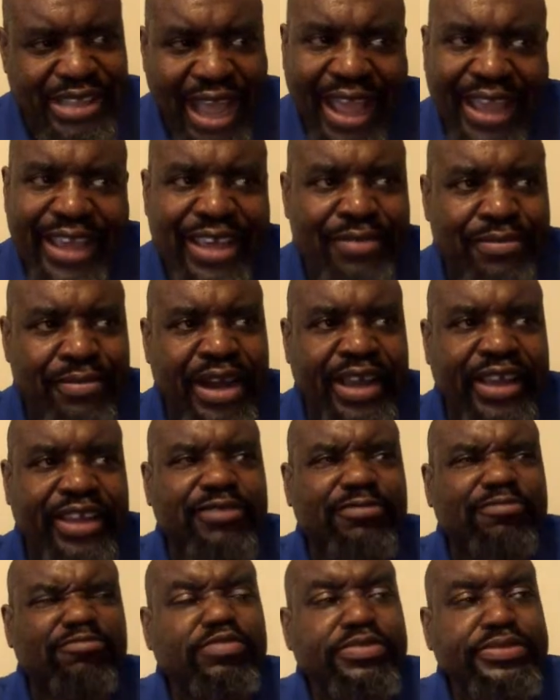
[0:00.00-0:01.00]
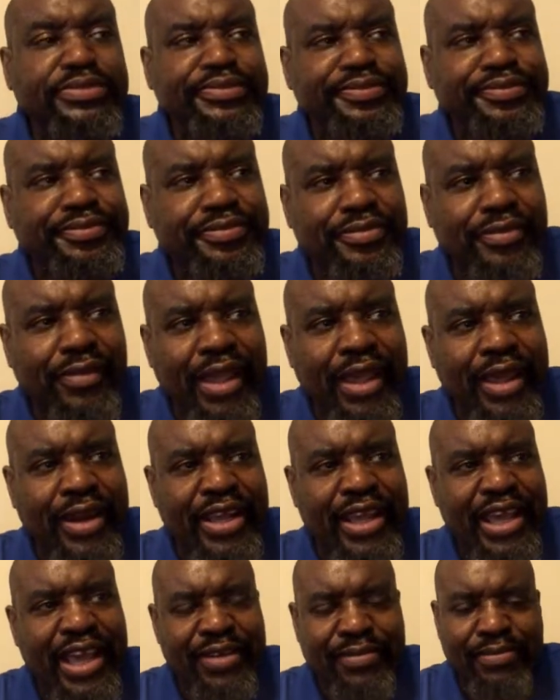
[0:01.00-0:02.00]
tagging Mike, and
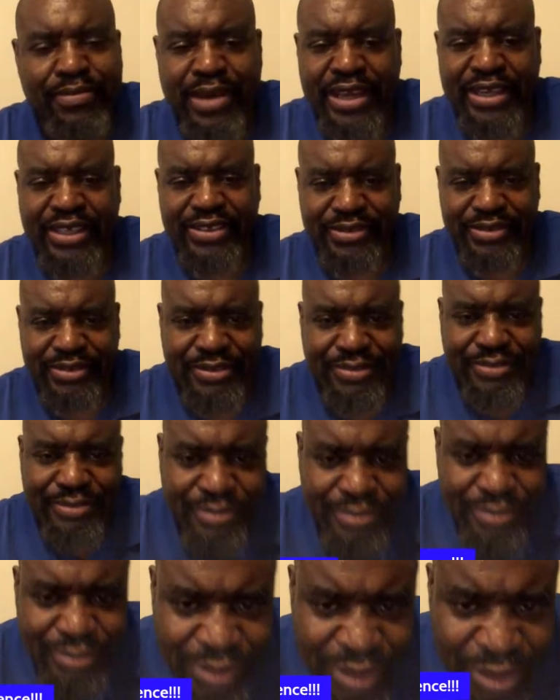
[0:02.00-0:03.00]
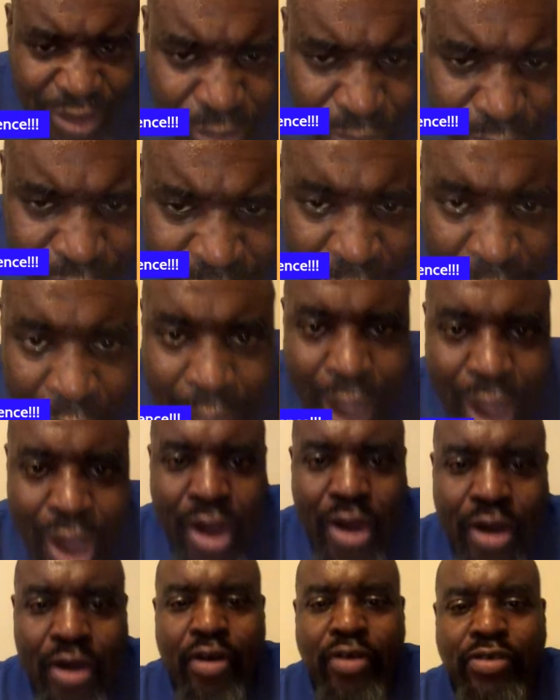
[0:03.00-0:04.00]
he had Mike go
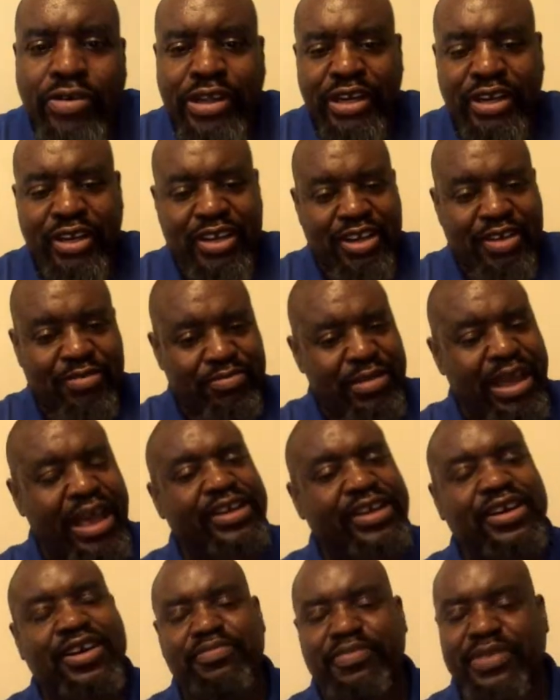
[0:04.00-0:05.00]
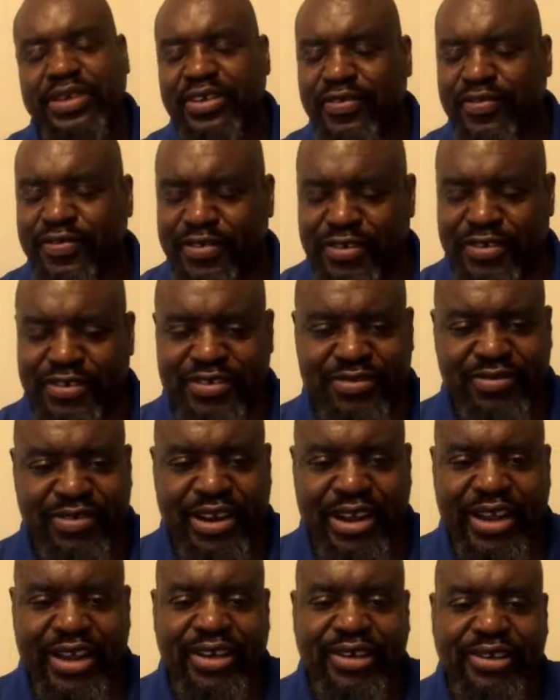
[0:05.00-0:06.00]
down and come back up in the first
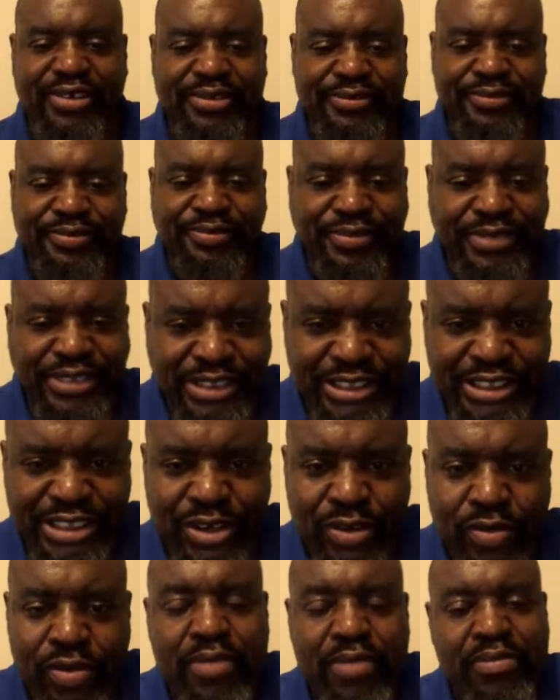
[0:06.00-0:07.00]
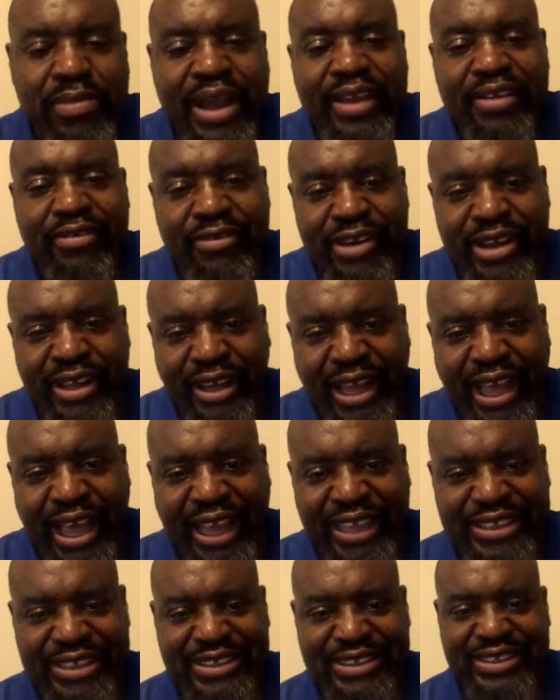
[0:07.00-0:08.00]
round. So what Mike
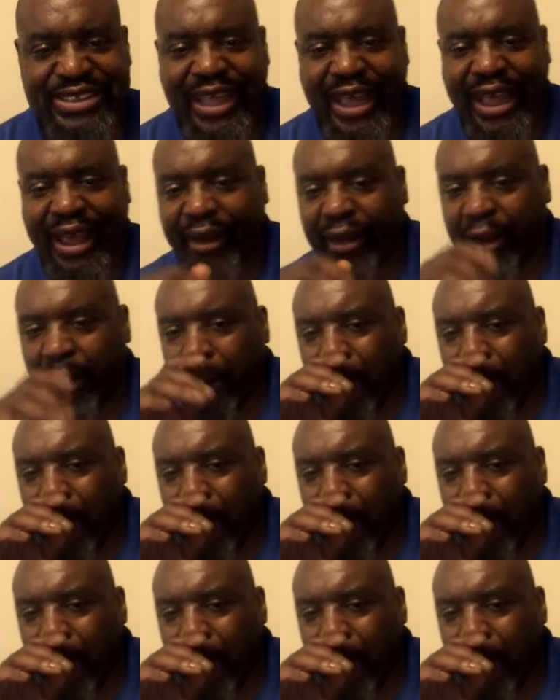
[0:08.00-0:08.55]
realizes is that